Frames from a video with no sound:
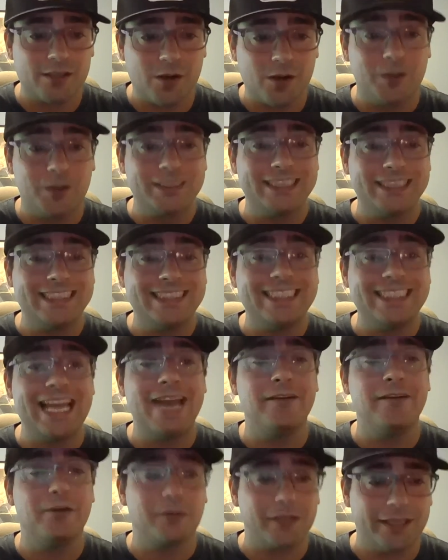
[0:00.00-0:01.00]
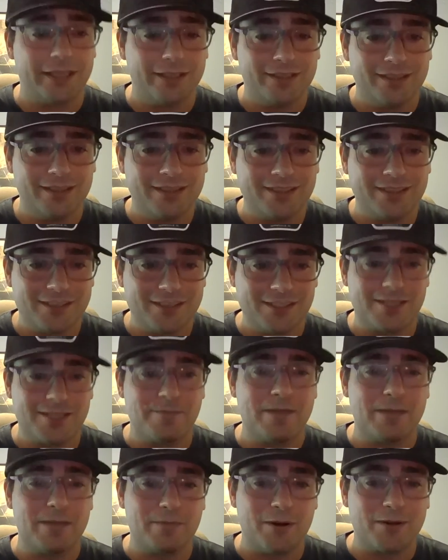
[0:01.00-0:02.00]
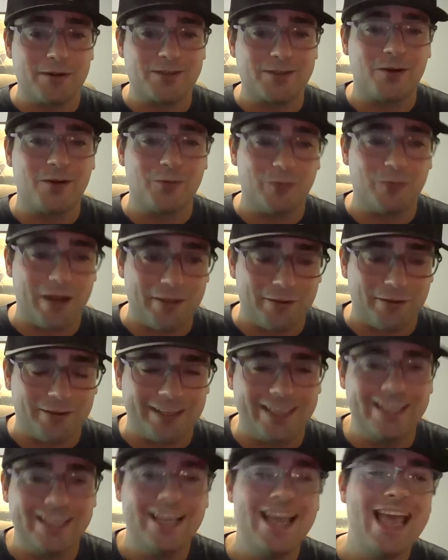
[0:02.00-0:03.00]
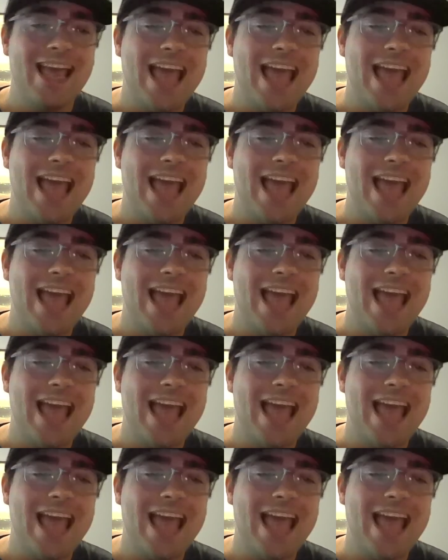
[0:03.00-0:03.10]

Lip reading: called it Tenderly because the big boat's called Weatherly,